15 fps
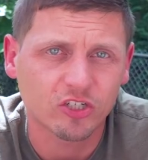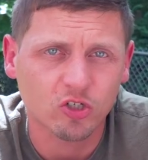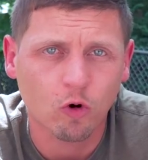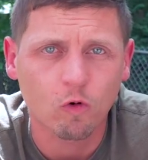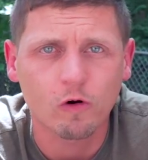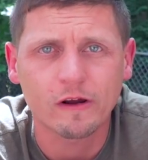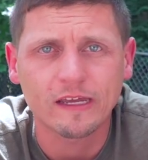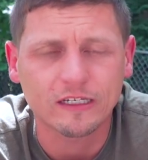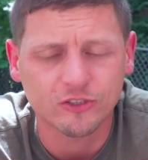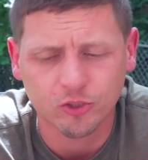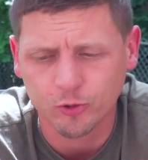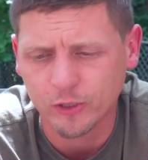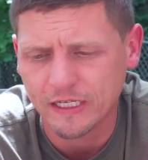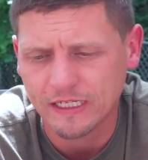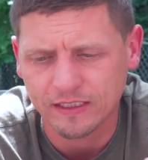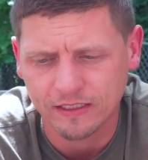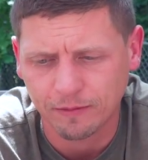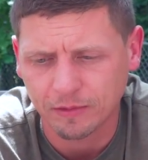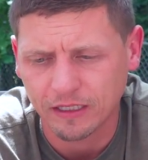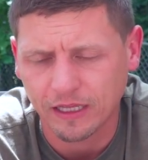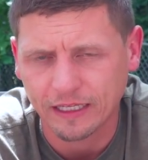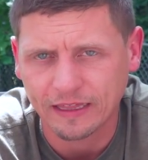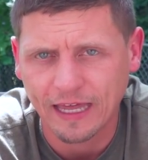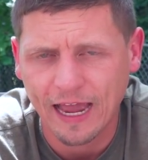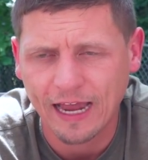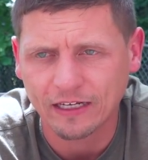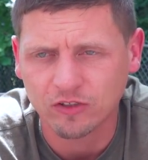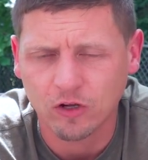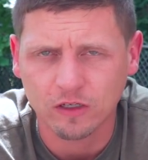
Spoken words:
a toy, a treat, something like that.